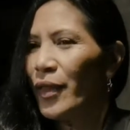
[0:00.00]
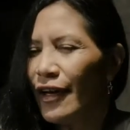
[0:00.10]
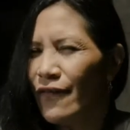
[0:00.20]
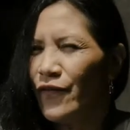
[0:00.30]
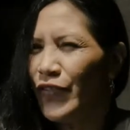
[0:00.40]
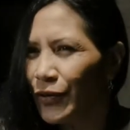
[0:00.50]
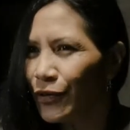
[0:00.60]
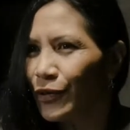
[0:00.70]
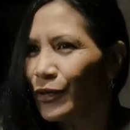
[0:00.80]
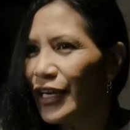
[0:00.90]
I
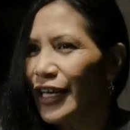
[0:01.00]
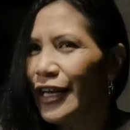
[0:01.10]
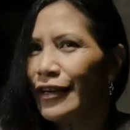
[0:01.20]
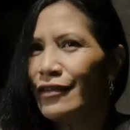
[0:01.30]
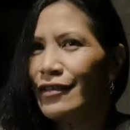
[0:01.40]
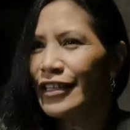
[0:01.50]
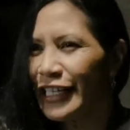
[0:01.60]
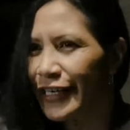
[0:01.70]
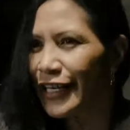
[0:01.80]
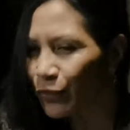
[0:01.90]
feel and
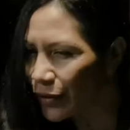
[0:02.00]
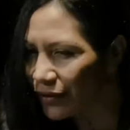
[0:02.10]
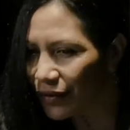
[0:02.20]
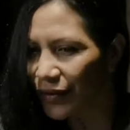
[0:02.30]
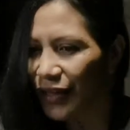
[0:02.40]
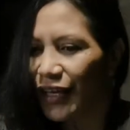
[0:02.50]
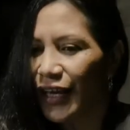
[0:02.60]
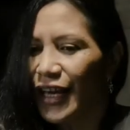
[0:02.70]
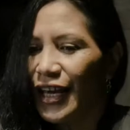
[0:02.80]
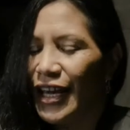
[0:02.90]
connect with.
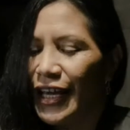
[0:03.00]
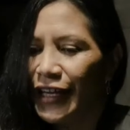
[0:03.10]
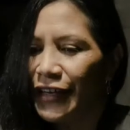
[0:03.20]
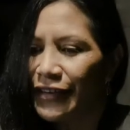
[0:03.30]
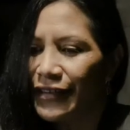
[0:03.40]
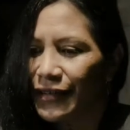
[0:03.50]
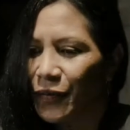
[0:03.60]
And